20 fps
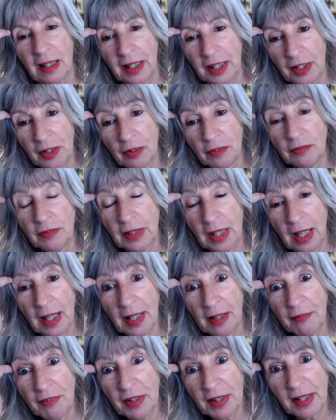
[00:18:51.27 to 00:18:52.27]
not
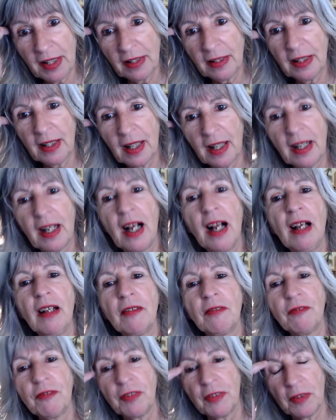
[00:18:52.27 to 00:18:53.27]
everything that I
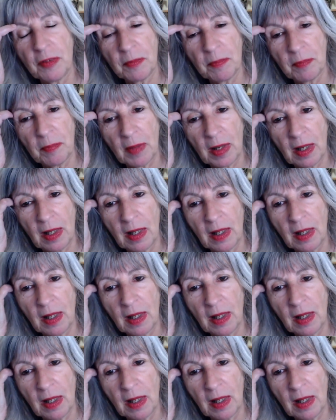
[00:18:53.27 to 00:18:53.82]
got from